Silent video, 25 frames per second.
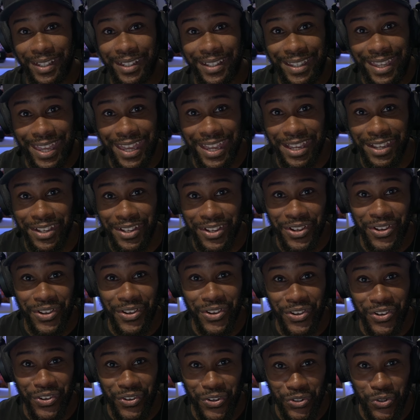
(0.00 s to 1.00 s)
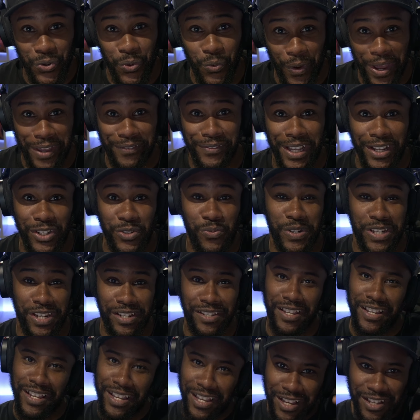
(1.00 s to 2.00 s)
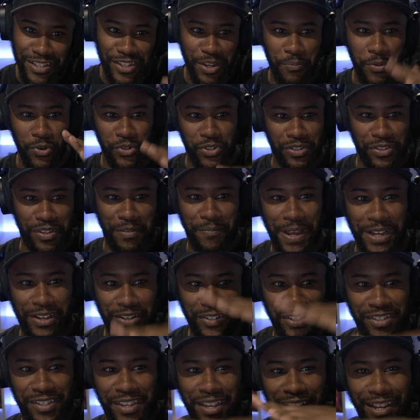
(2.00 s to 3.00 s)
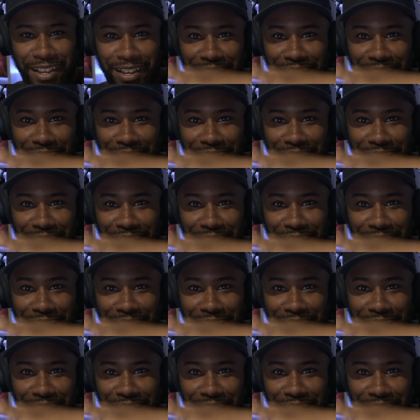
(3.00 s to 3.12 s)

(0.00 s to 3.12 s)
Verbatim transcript: King could do wave dash, which is an easy motion. They might could just.